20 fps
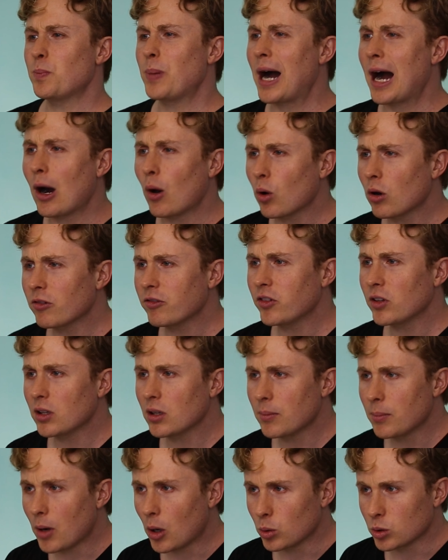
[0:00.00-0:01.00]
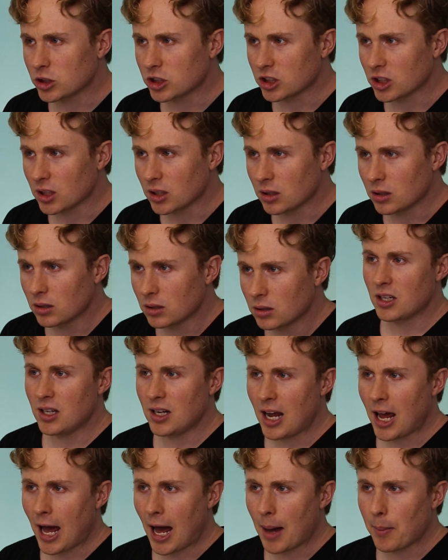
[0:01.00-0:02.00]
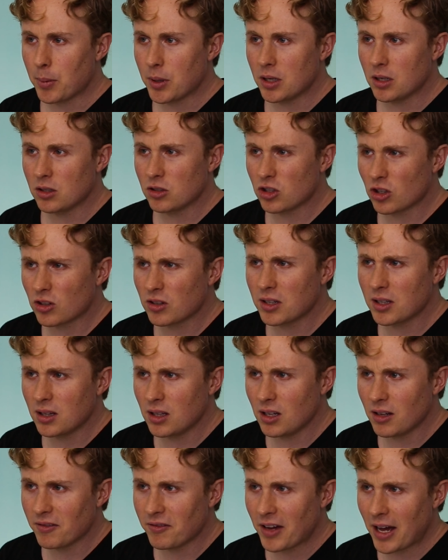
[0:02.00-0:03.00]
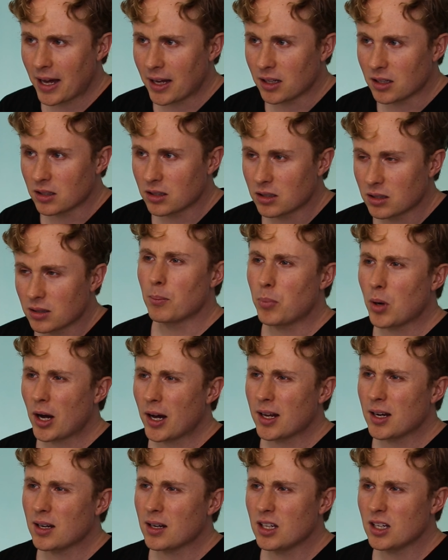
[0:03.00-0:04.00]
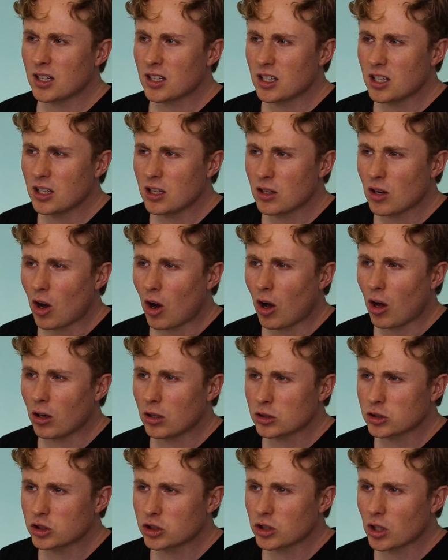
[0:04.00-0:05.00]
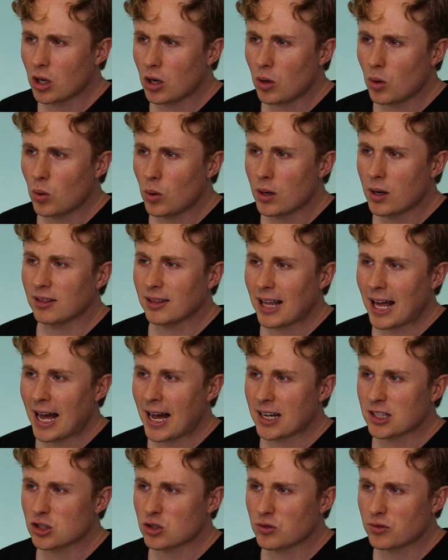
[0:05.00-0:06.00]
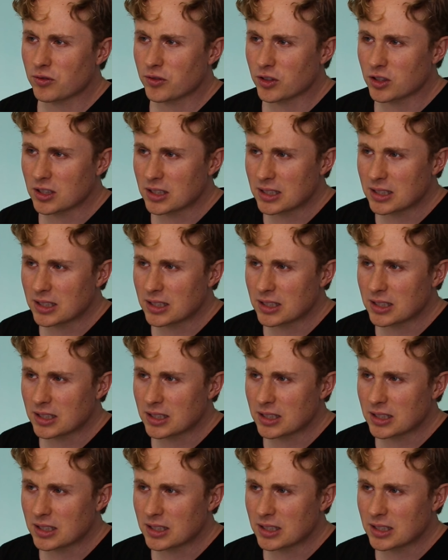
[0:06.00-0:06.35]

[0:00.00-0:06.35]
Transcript: powerful emotion can happen during the event, but it can also last for